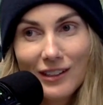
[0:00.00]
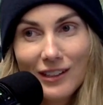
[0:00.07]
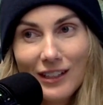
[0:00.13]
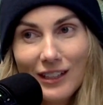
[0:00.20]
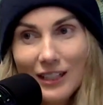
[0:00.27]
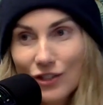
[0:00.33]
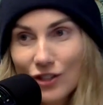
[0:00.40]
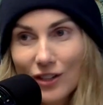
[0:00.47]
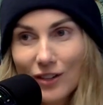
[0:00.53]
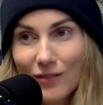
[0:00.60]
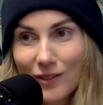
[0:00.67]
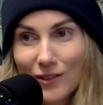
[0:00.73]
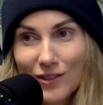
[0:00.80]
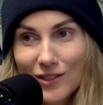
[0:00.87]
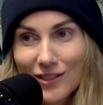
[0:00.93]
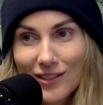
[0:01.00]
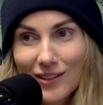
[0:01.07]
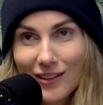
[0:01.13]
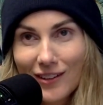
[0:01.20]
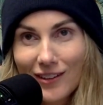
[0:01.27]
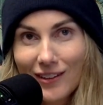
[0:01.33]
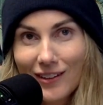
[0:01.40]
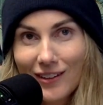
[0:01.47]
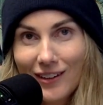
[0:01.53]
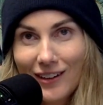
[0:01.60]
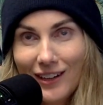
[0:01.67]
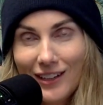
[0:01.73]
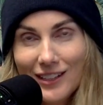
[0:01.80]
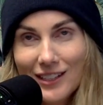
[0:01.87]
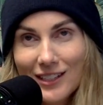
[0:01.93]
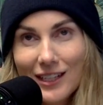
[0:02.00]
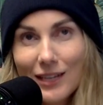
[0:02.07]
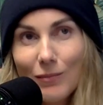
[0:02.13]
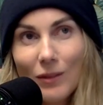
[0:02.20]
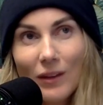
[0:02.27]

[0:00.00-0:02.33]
initiative, and just it's the same